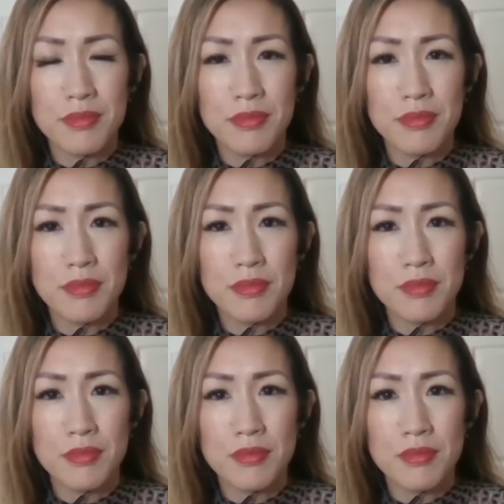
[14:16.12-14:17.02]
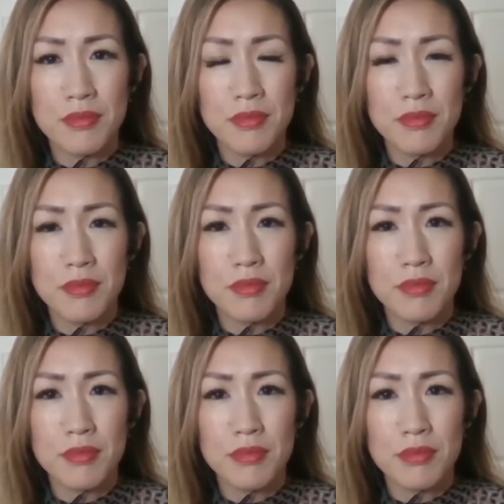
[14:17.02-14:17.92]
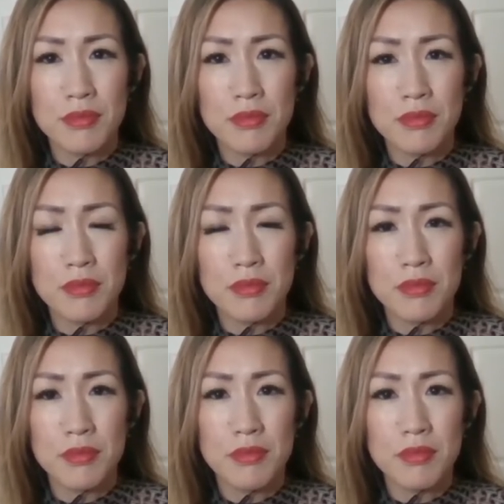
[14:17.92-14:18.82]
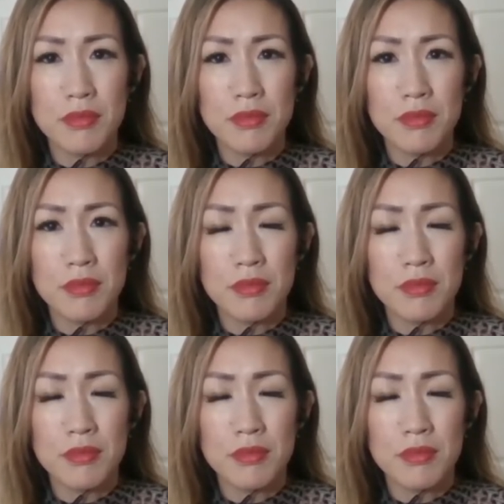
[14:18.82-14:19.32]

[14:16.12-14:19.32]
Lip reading: This person isn't speaking.